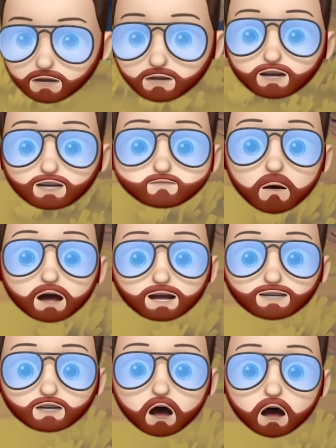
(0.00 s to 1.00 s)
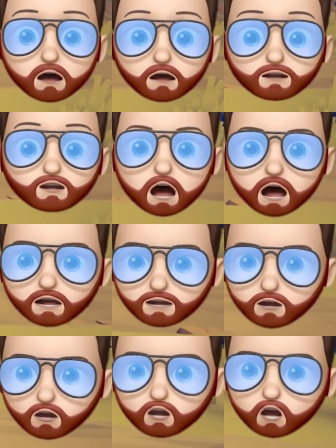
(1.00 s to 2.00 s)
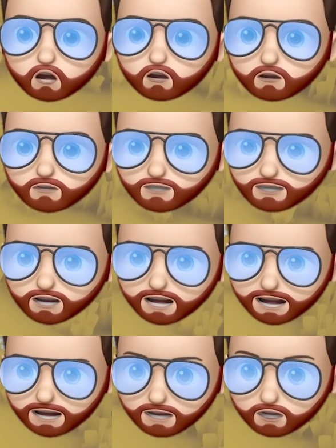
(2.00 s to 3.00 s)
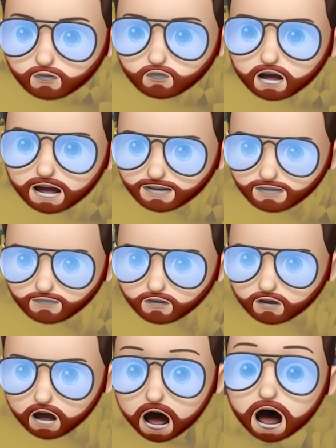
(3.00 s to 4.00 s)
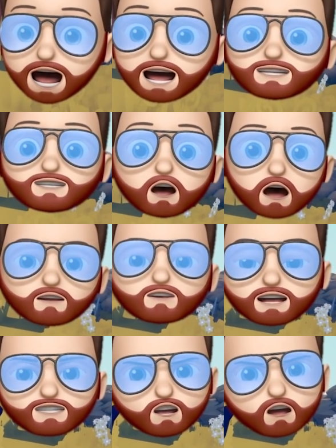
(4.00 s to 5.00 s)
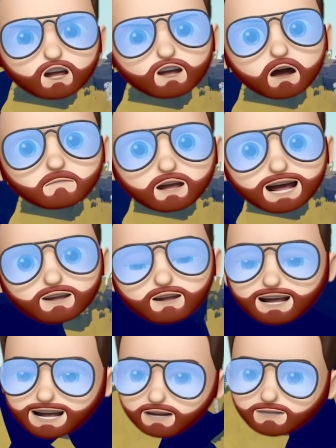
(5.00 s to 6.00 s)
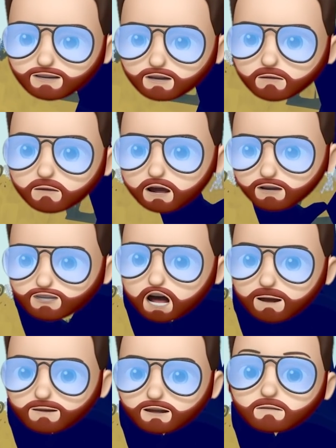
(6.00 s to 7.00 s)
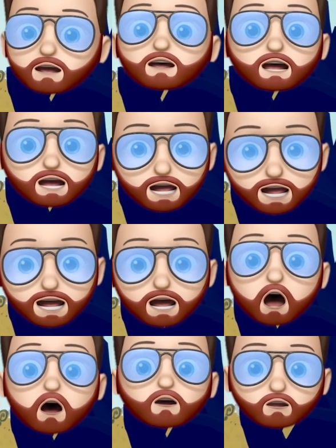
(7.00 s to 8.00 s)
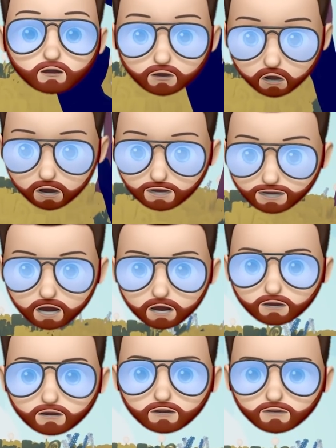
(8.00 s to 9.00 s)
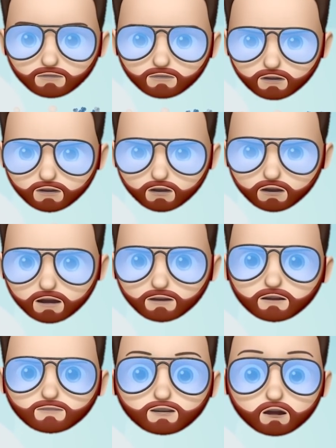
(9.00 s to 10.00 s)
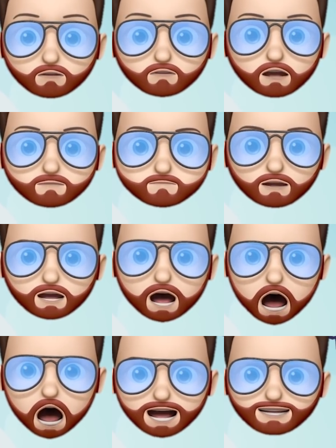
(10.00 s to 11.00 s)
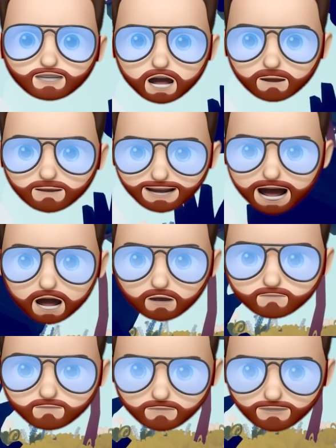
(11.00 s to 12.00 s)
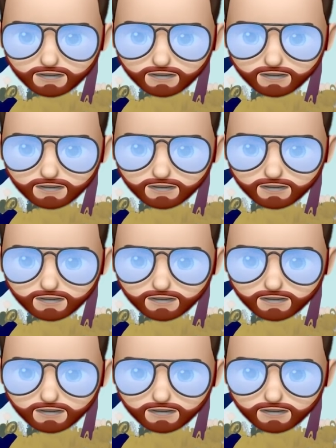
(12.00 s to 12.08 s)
This one is called the Cursed Jester. And I saw the thumbnail in the workshop, and I'm like, he looks cool. Look at those creepy eyes coming out from the